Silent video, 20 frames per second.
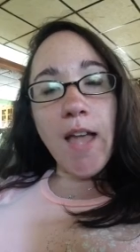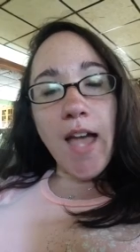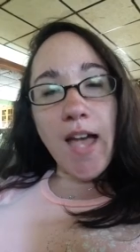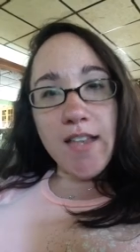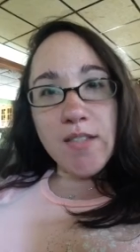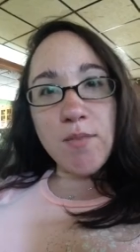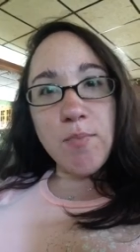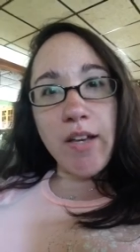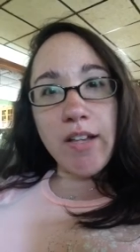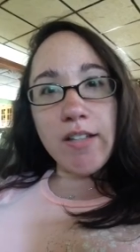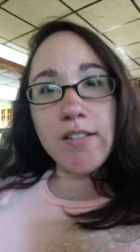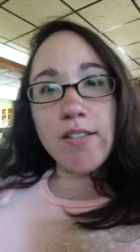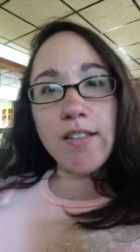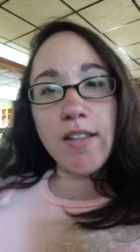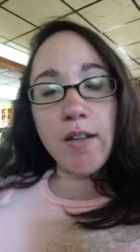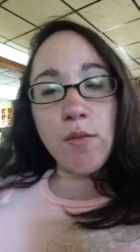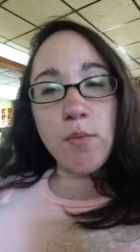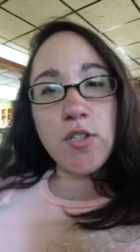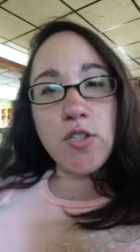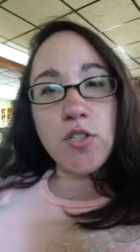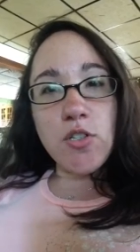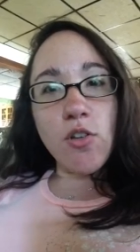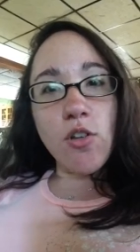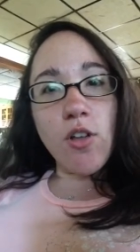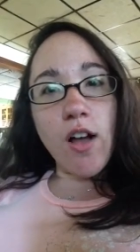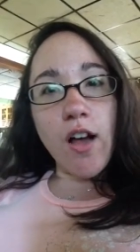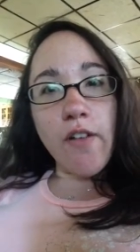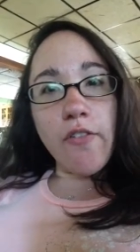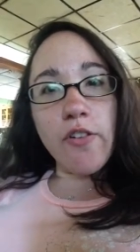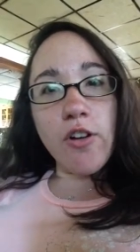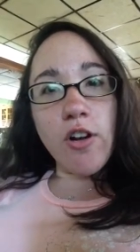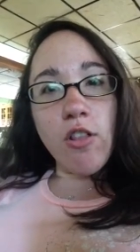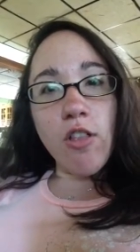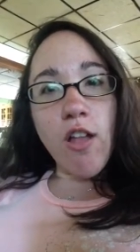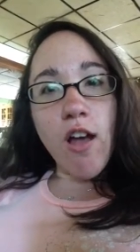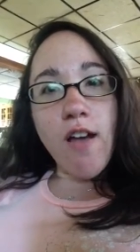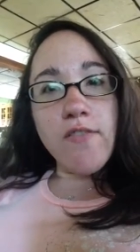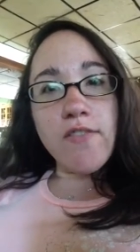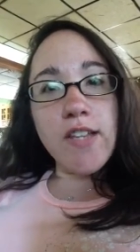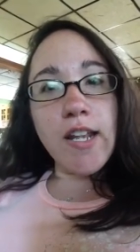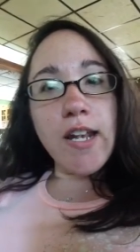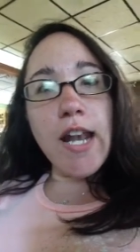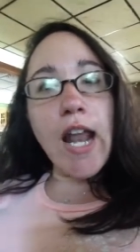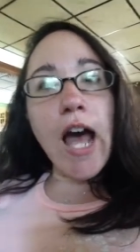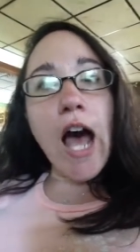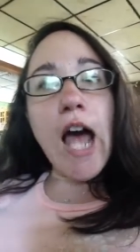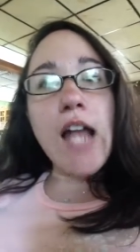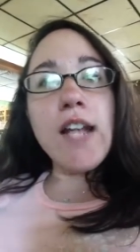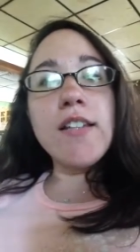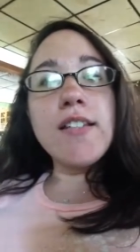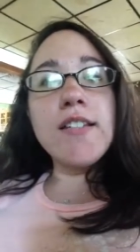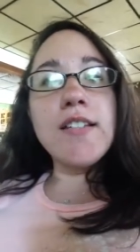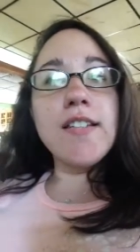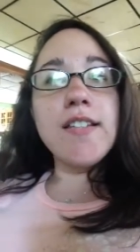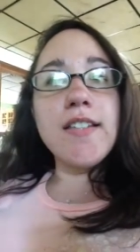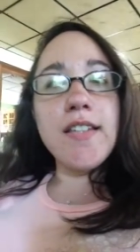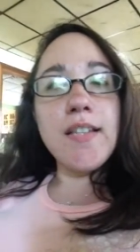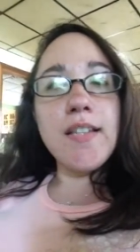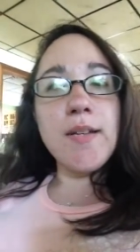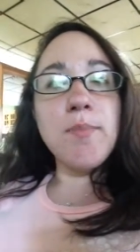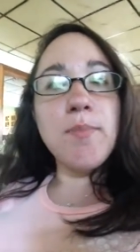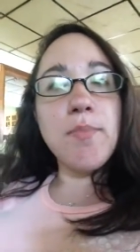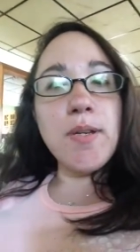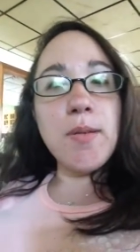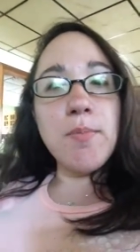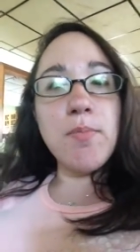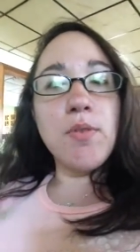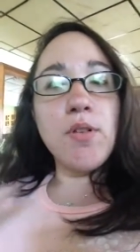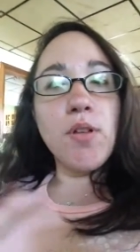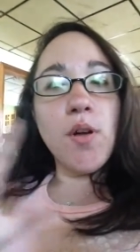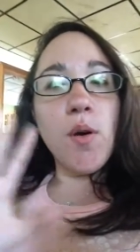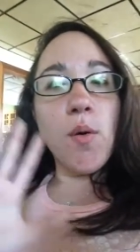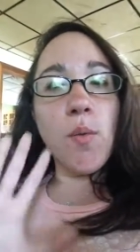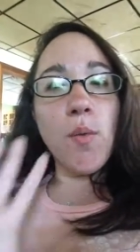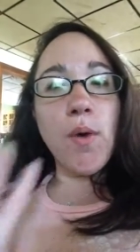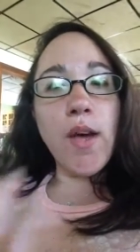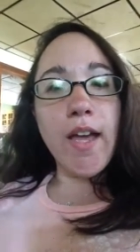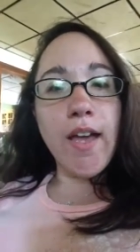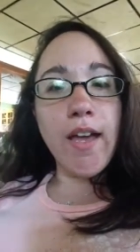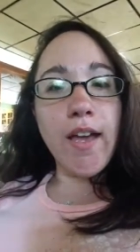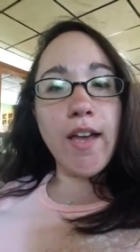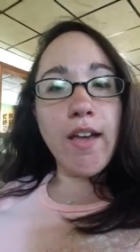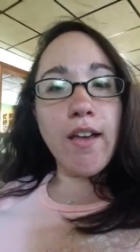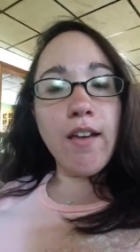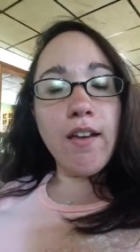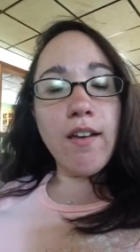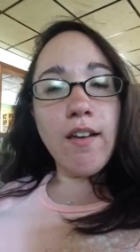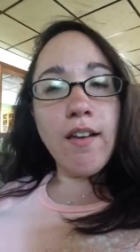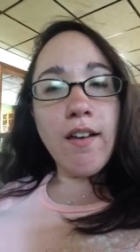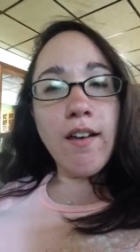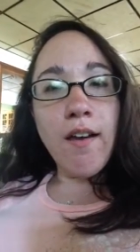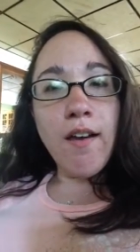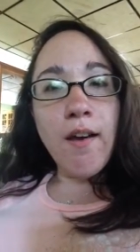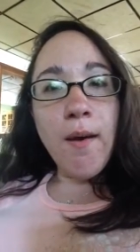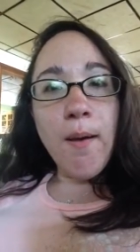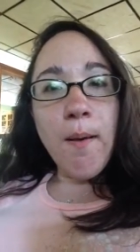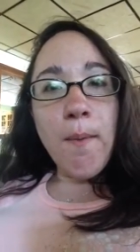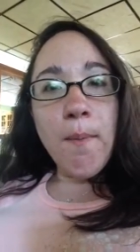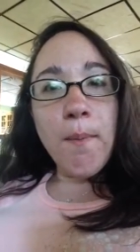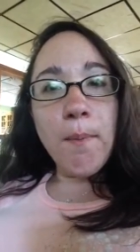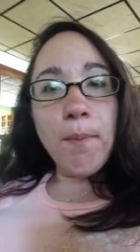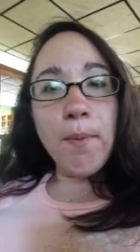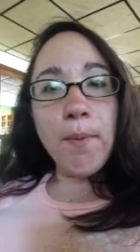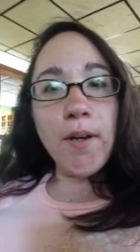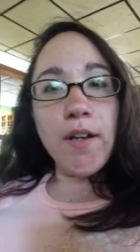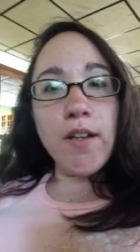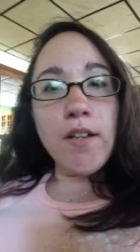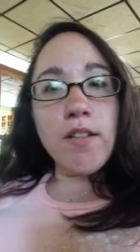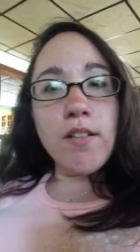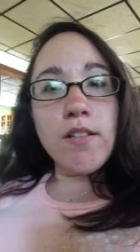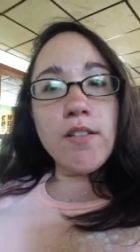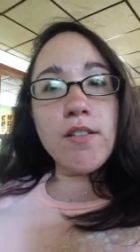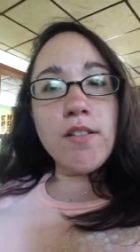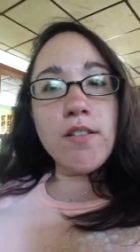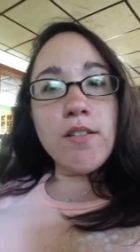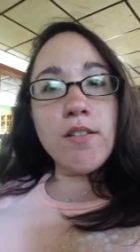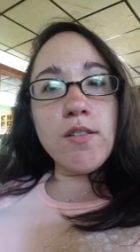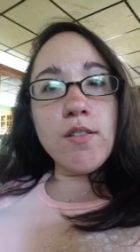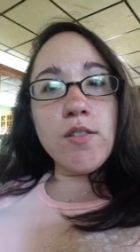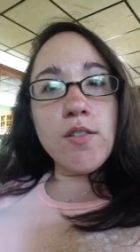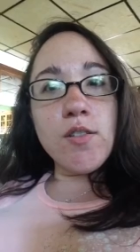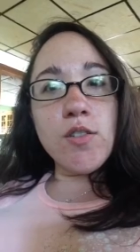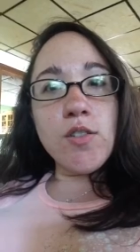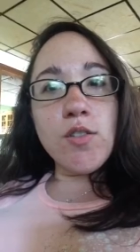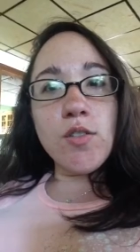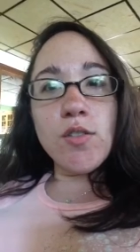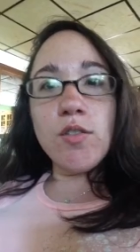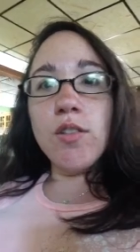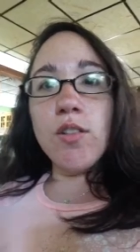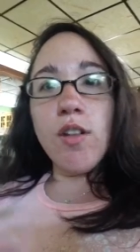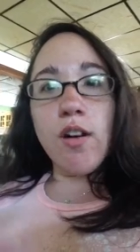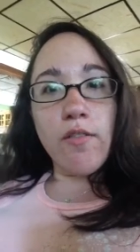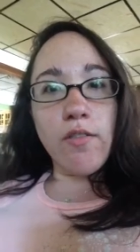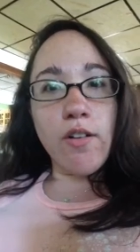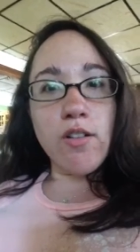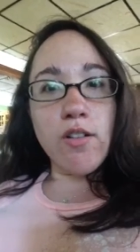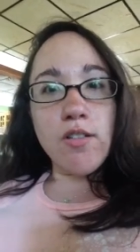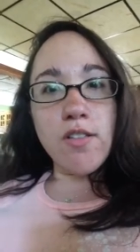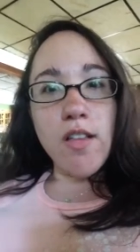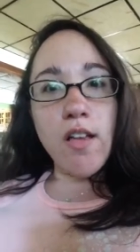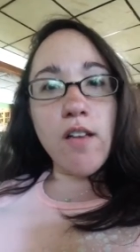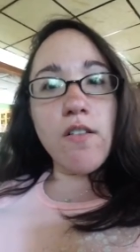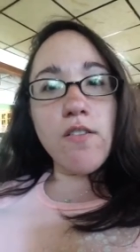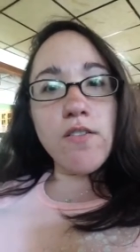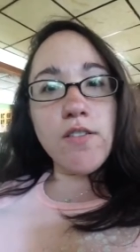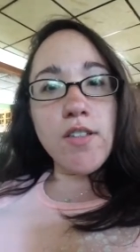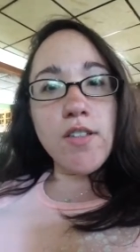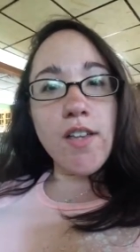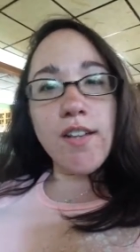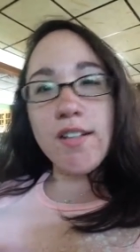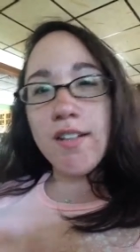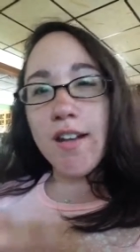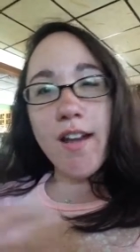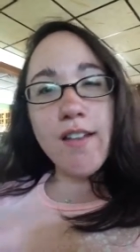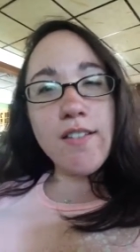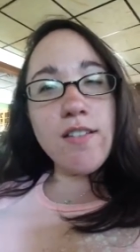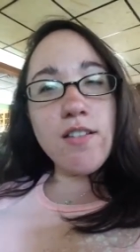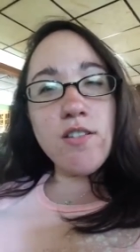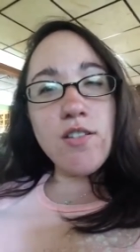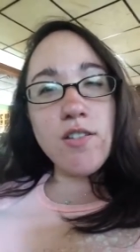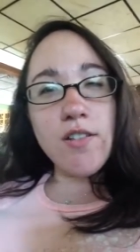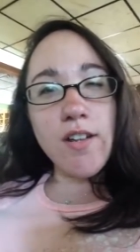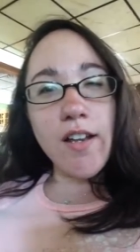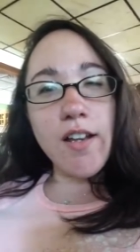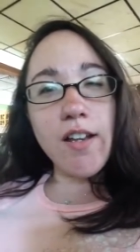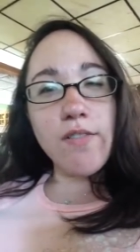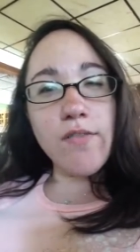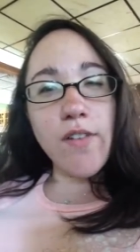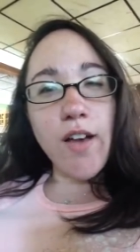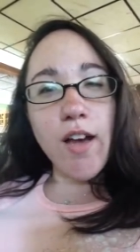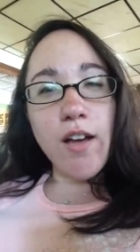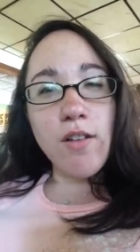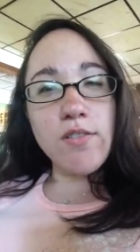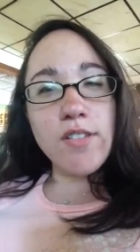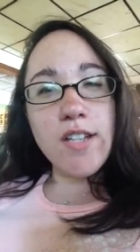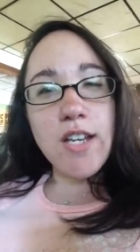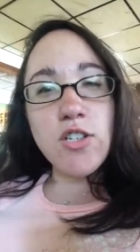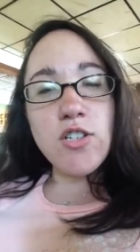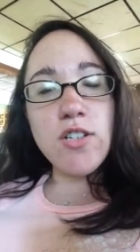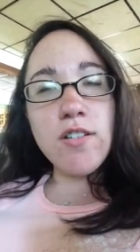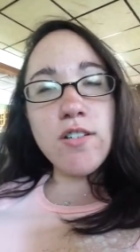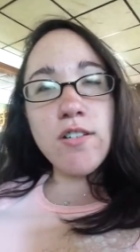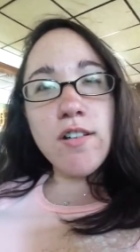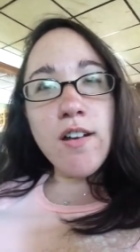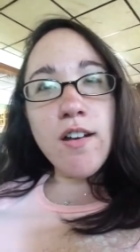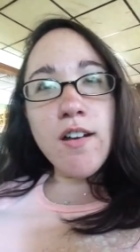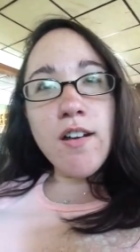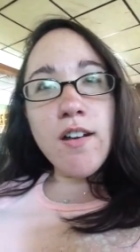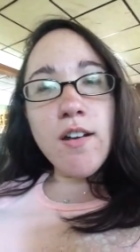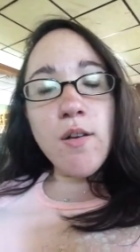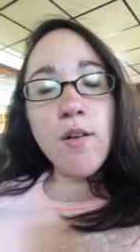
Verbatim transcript: aspect that we should all have in our lives, and not to keep people away, but to love ourselves. And it has such a negative connotation